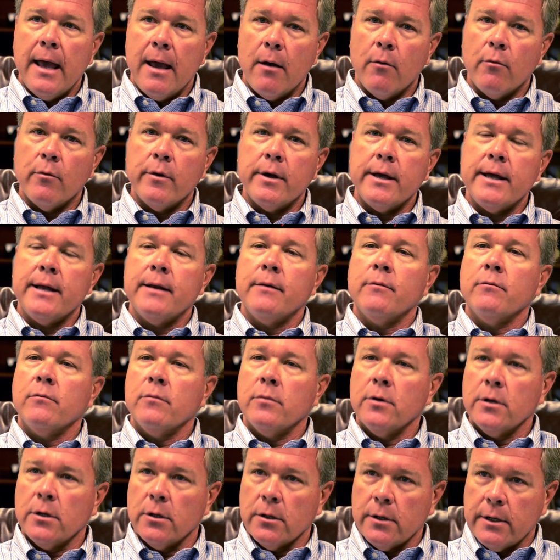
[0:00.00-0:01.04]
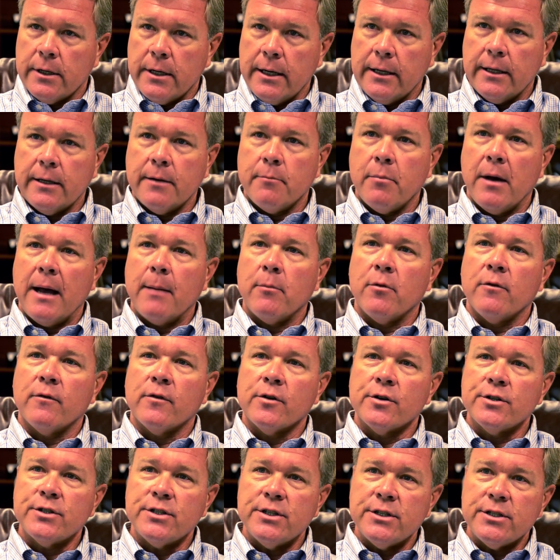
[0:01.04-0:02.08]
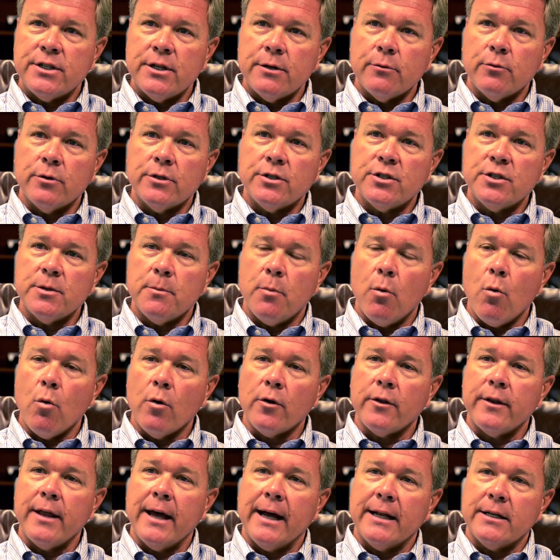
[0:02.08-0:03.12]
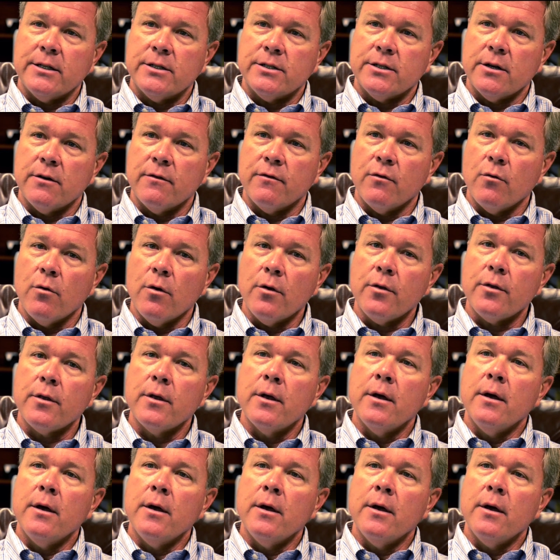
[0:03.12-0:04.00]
and we would look at Bible verses that would support that and so forth.